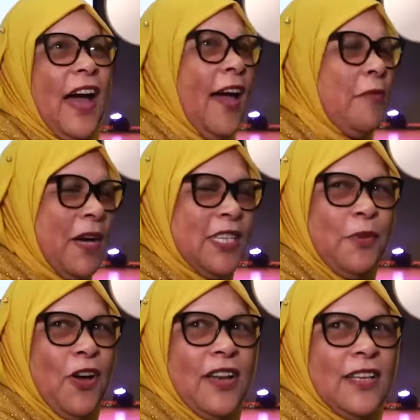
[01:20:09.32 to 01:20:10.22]
I must be
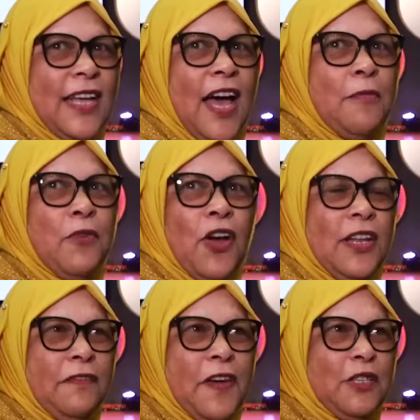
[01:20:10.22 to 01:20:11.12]
honest, I'm not
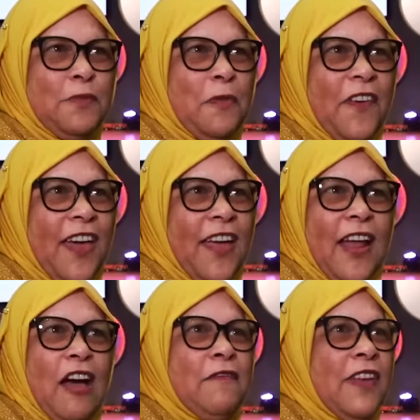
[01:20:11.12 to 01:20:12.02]
a Facebook fan.
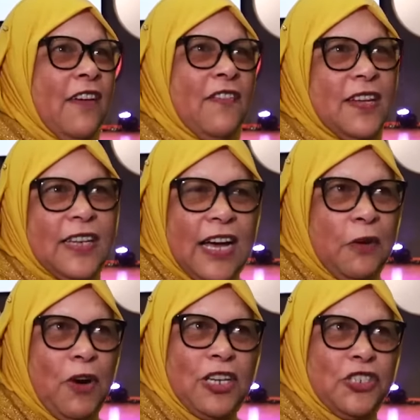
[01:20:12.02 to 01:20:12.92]
I'm never, and I
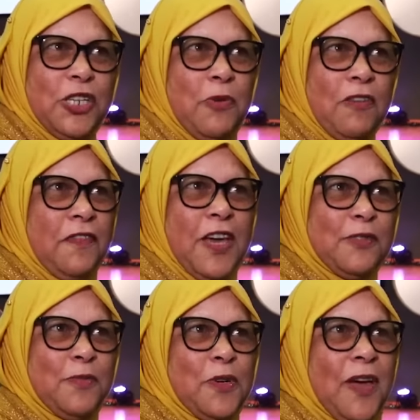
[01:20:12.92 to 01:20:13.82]
watched him on
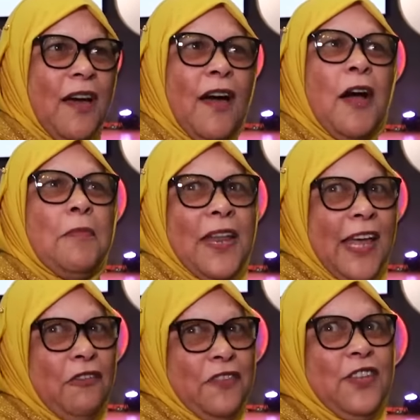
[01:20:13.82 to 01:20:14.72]
Facebook. But
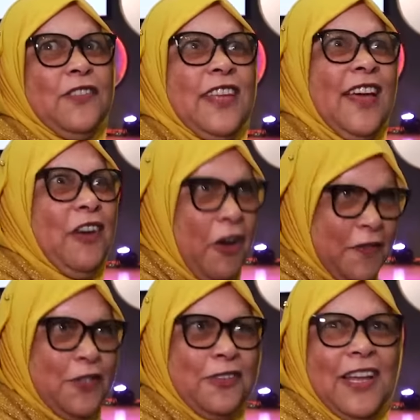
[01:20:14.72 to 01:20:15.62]
after today,
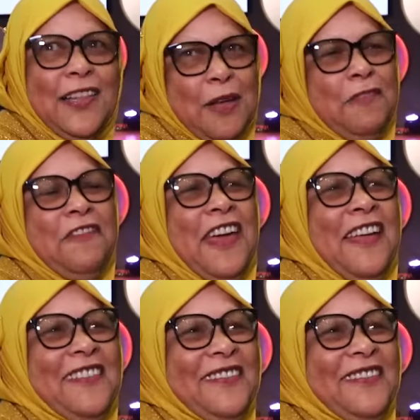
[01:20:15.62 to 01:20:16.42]
after tonight, I'm a fan.